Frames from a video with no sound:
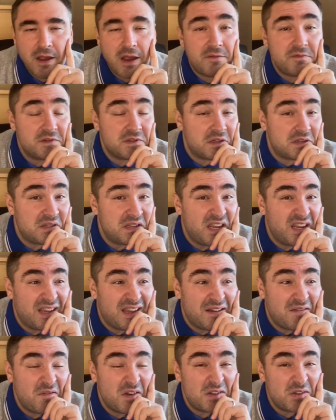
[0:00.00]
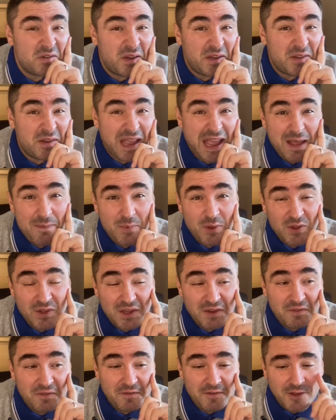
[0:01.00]
I, was just thinking what's going to happen
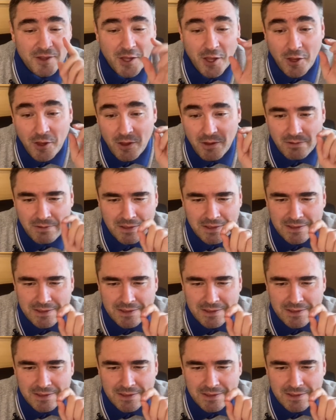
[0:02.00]
if the